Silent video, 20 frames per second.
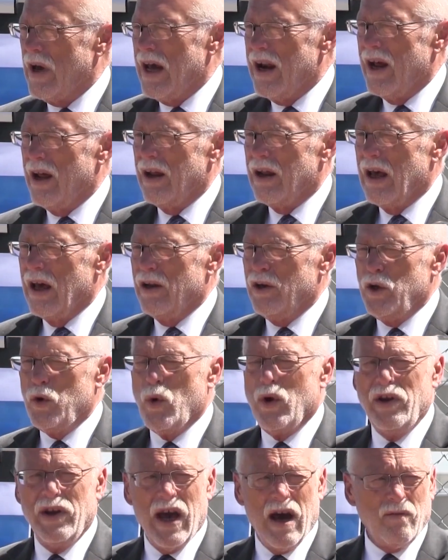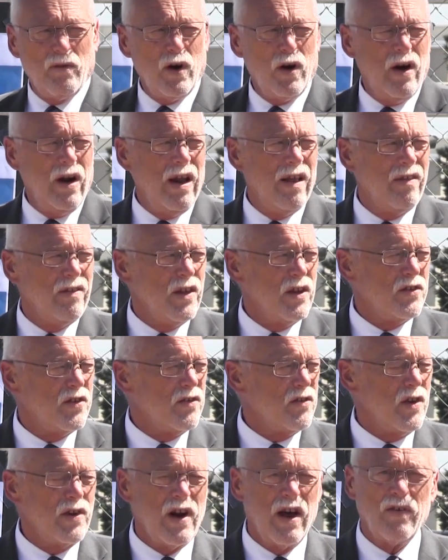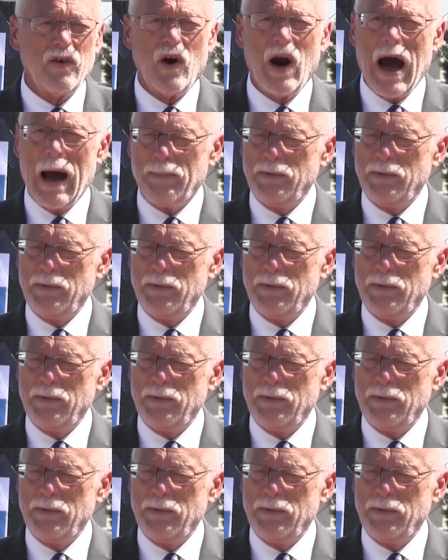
We've got a, a new endeavor. This is another